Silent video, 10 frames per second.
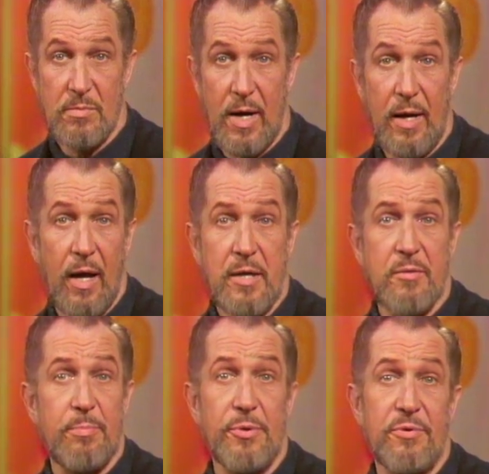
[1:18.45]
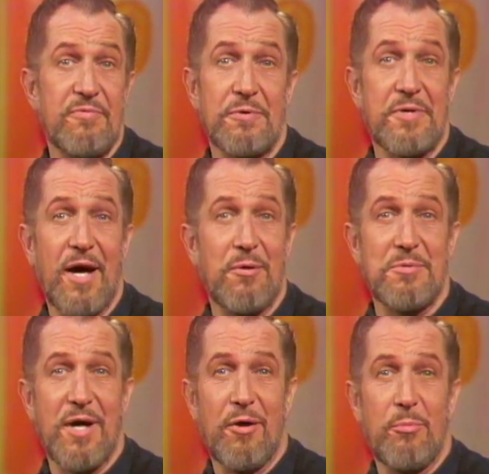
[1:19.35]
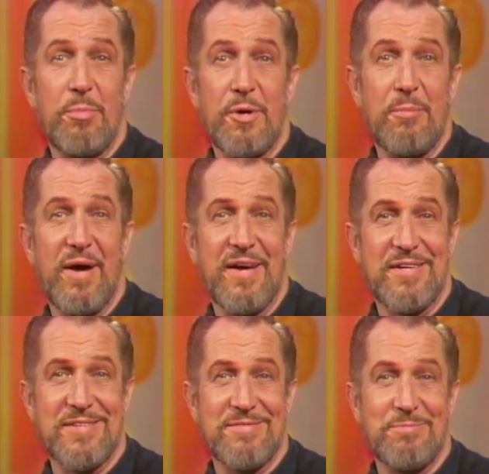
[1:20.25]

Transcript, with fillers: I like beautiful downtown Burbank,